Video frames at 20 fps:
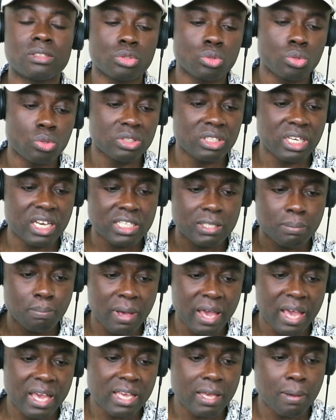So just
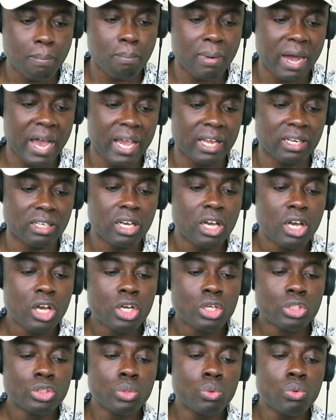bear in mind,
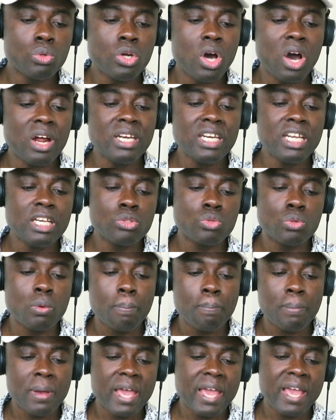you will not need to
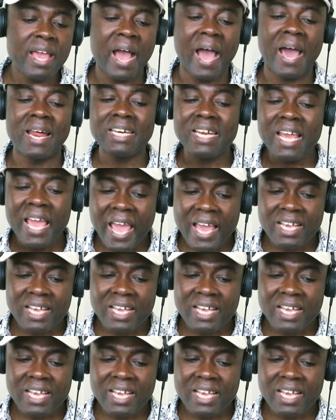pay an